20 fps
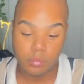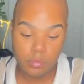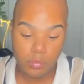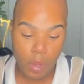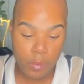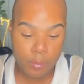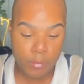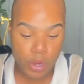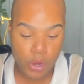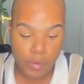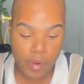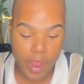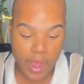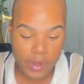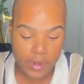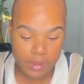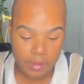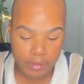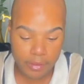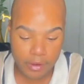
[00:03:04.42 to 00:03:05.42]

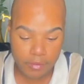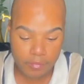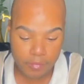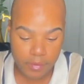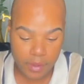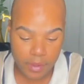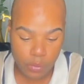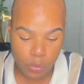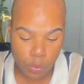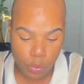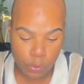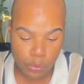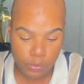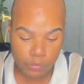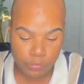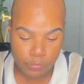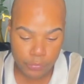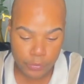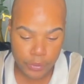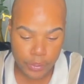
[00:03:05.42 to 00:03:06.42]
MURAD Clarifying
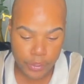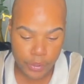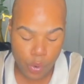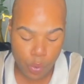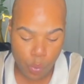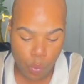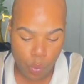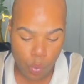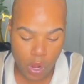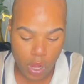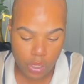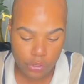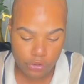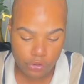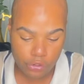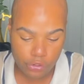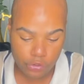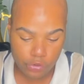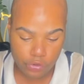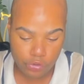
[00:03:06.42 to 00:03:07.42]
Oil-Free
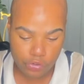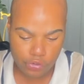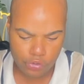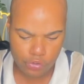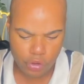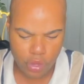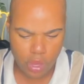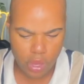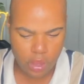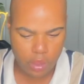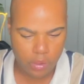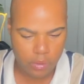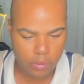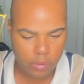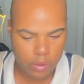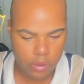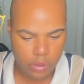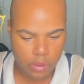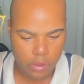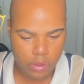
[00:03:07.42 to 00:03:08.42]
Water Gel.
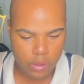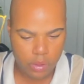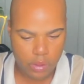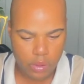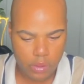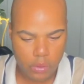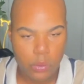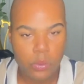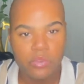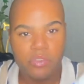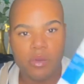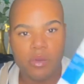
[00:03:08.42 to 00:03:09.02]
Oh, it's a